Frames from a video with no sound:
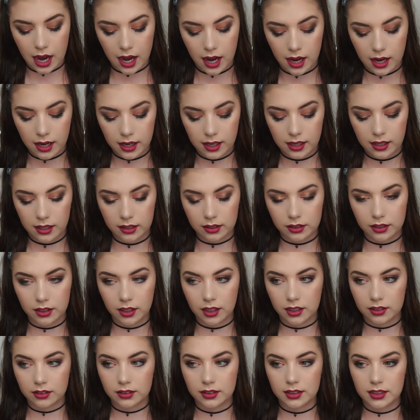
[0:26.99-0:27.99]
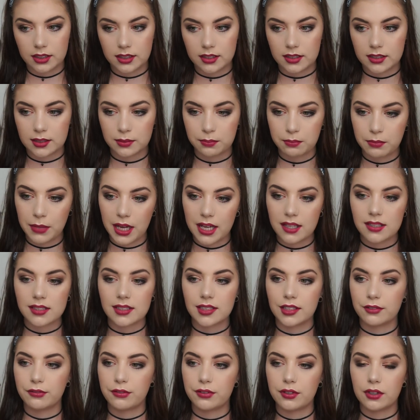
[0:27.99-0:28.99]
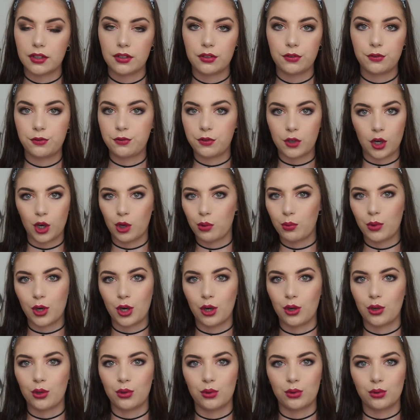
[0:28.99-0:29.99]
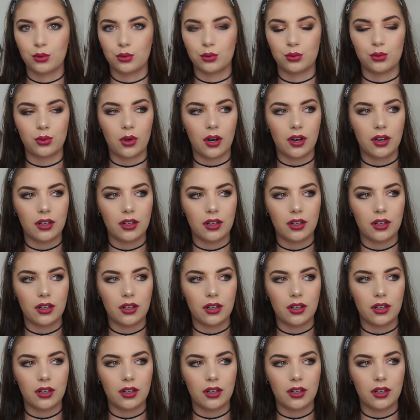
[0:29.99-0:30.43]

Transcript: I got this massive FOMO